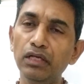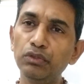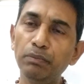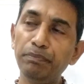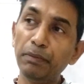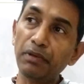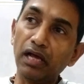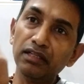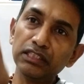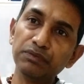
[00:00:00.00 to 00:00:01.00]
So
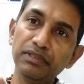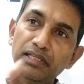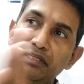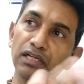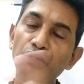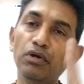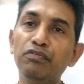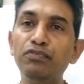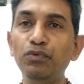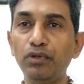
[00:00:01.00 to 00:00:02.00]
others will think that you are a
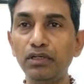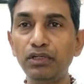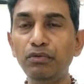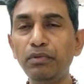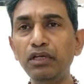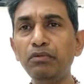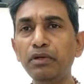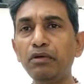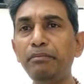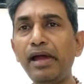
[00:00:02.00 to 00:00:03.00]
fool. You
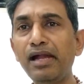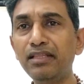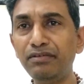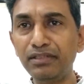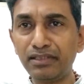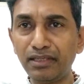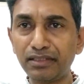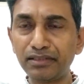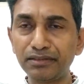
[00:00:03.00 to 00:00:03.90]
become mad, they will think.